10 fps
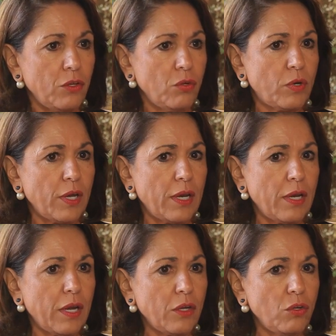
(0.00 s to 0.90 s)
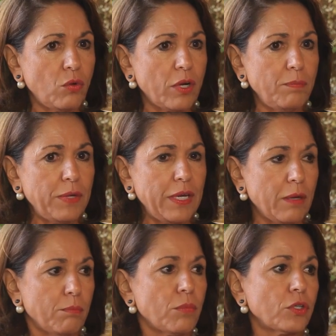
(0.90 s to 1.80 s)
you can be
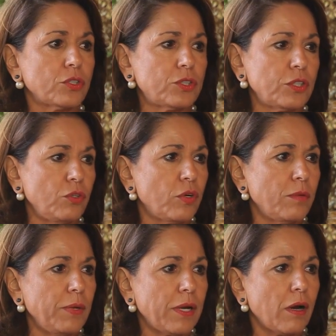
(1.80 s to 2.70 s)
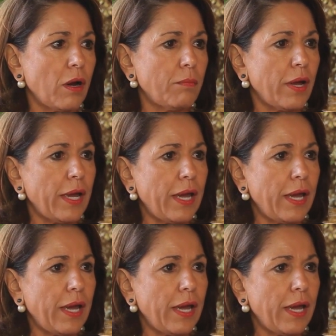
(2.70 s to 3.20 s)
immersed, you can become